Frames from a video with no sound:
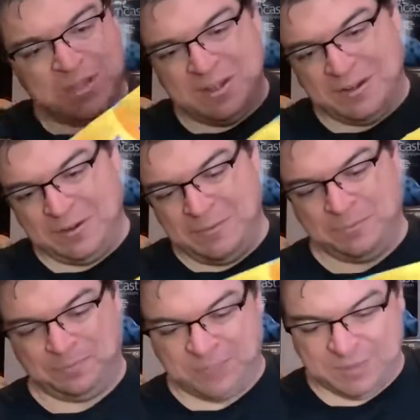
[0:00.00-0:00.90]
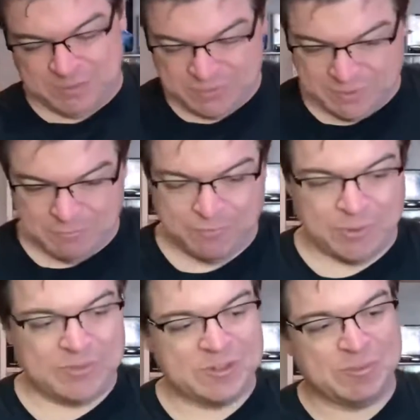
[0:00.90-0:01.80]
here, let me see if I can
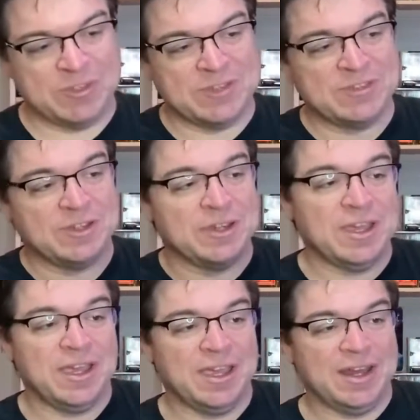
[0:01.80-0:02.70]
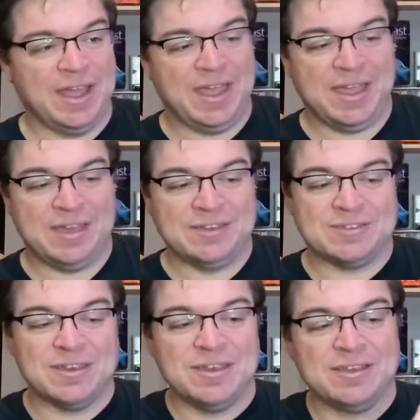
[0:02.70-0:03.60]
fold this up so you can see it. It
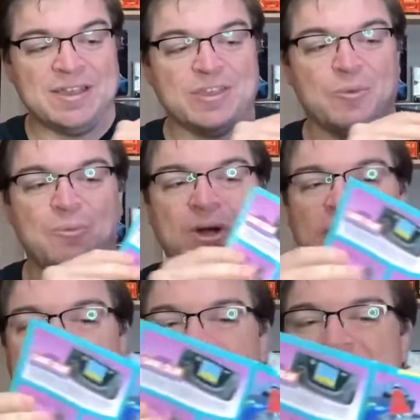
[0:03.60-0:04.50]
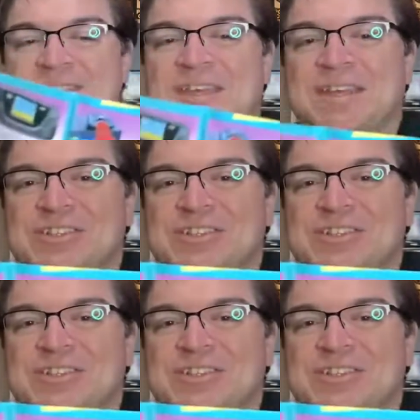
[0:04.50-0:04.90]
has like the wireless Sega